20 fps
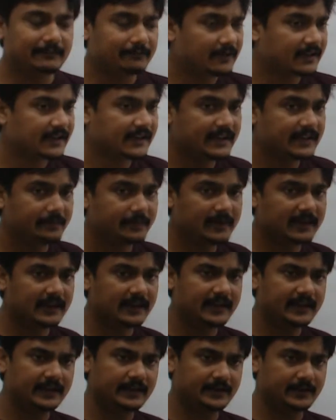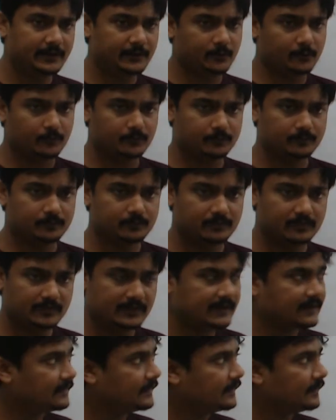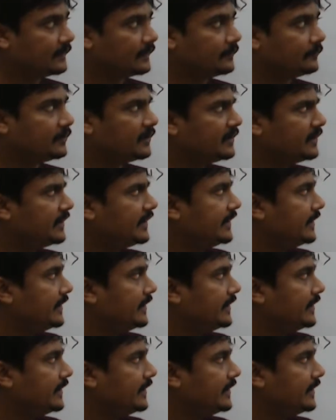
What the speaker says: divided by 2. This is our